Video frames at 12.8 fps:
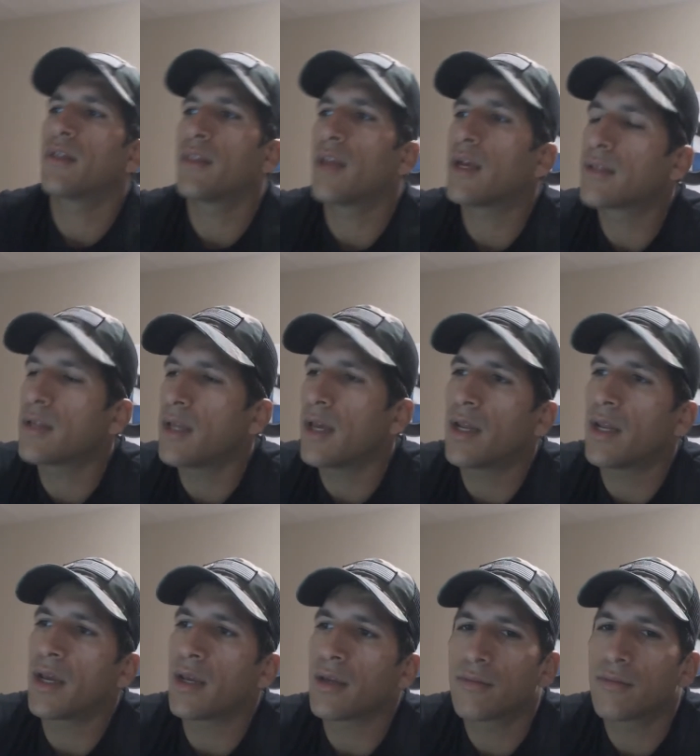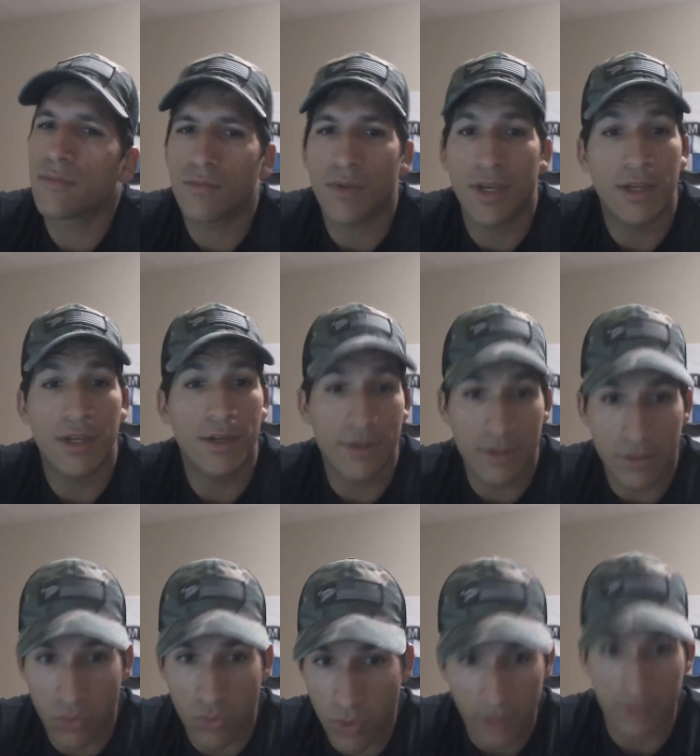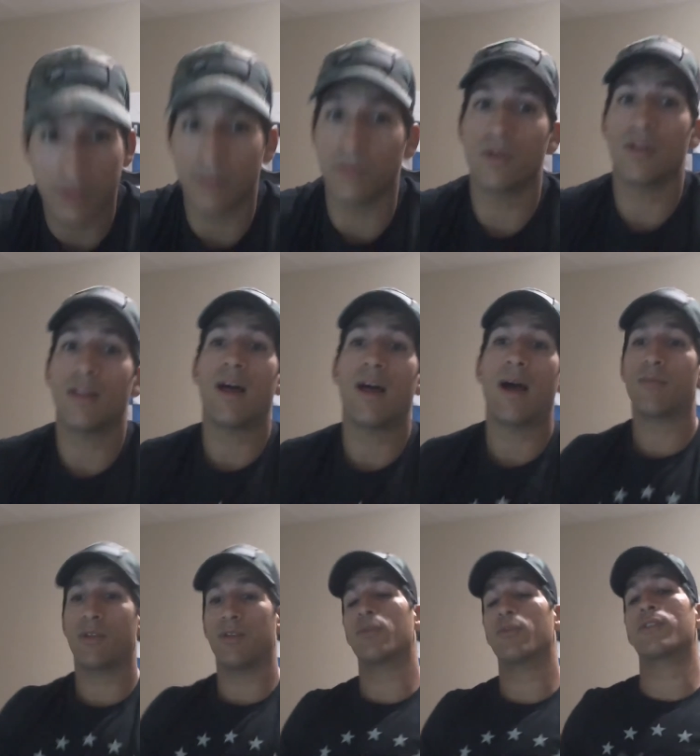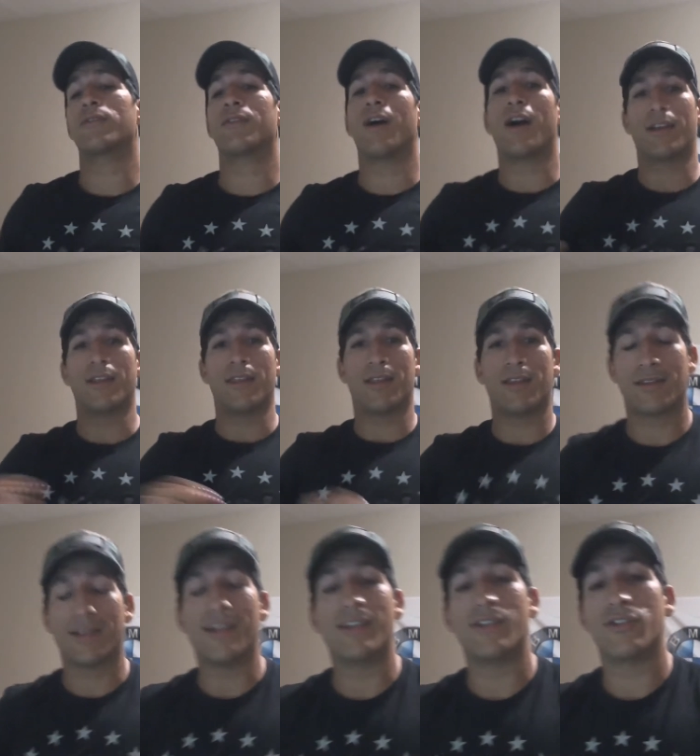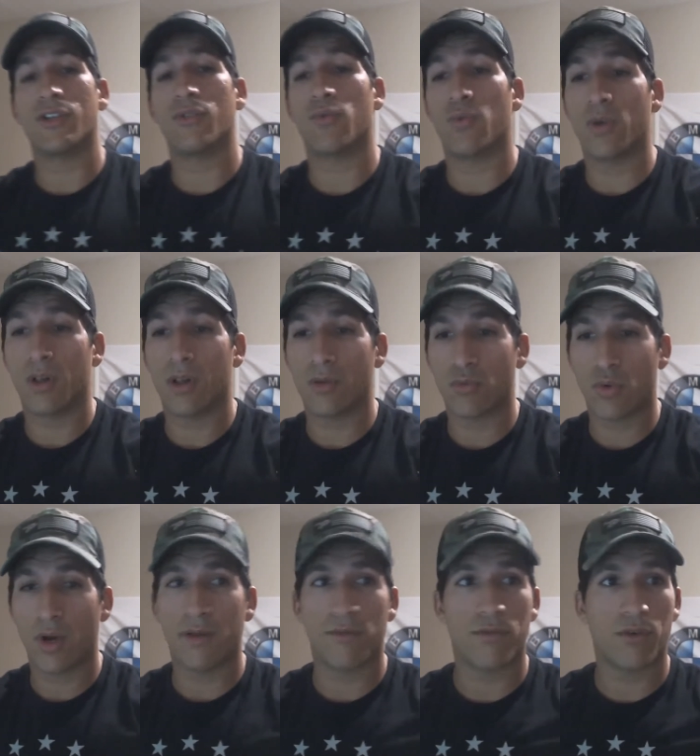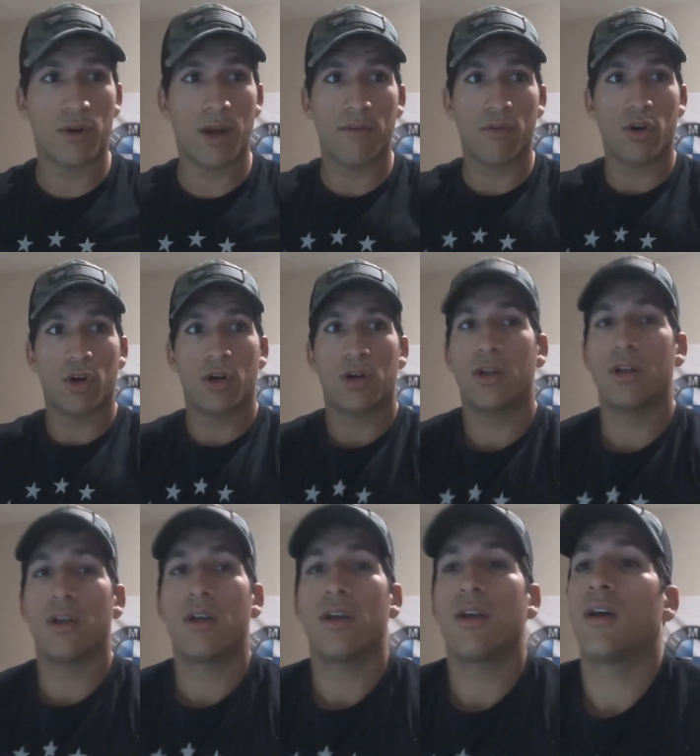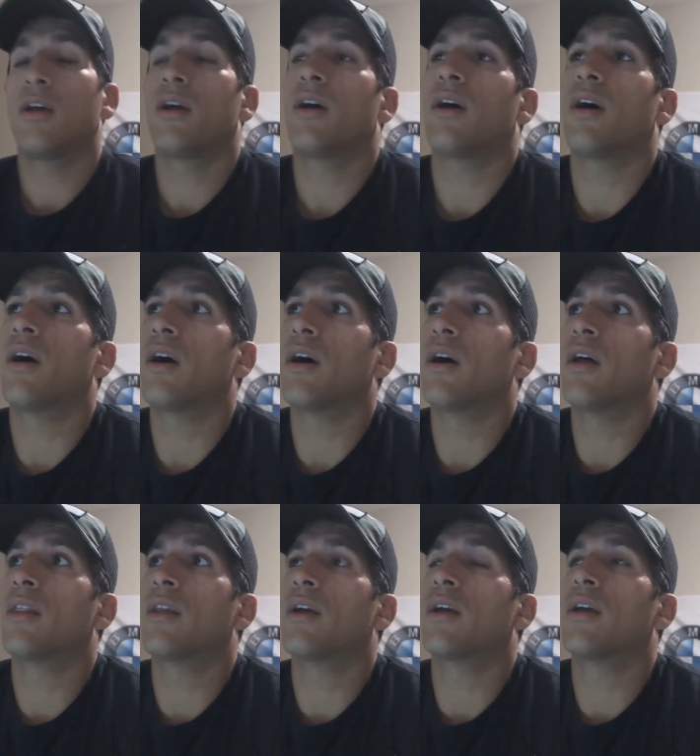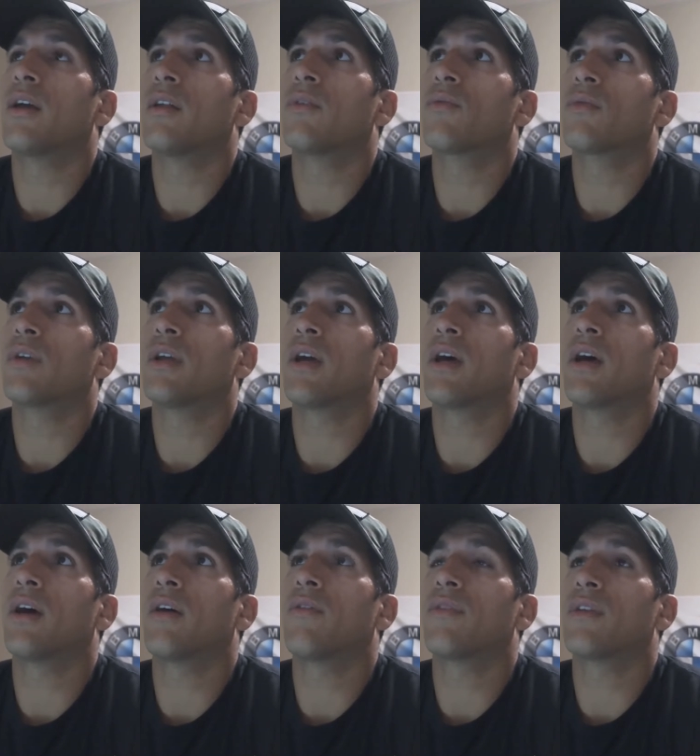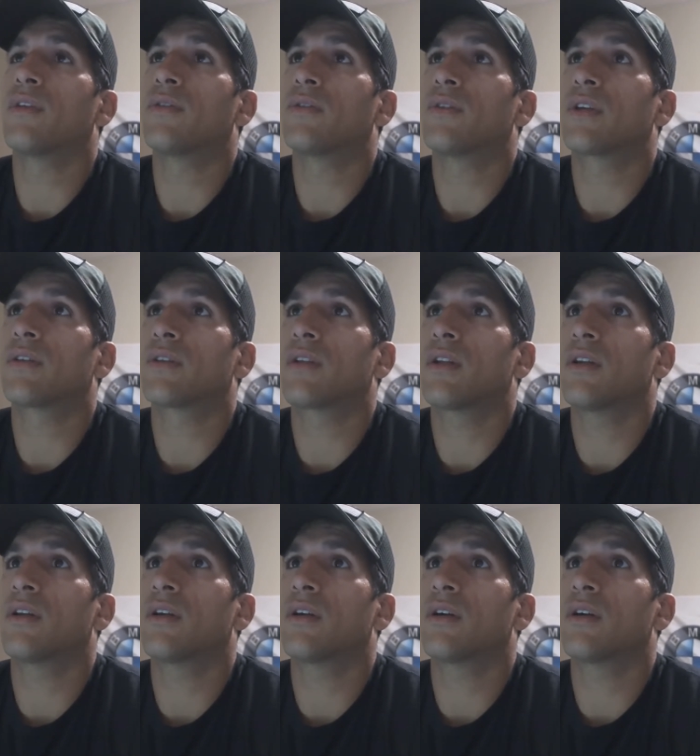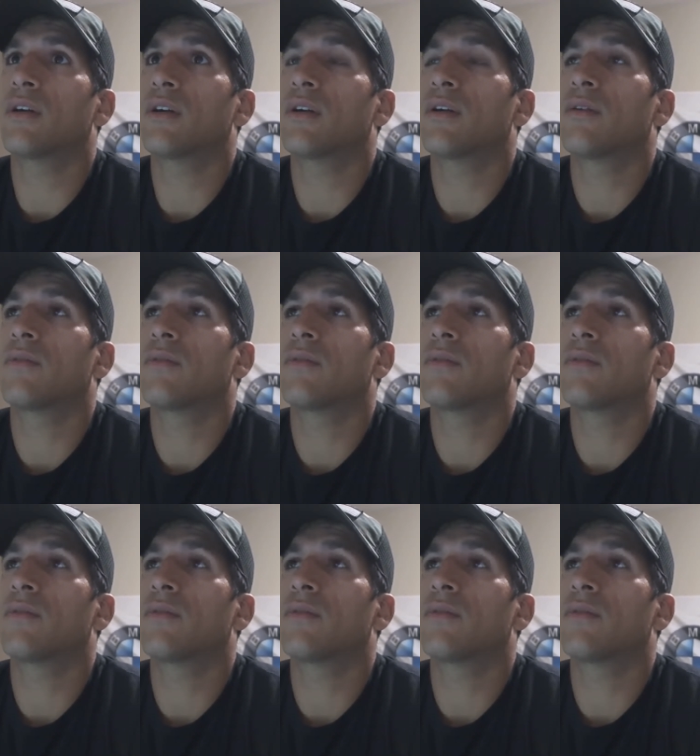That's an NA, indestructible. I mean, we're talking this engine will run forever. And then we have the 6-cylinder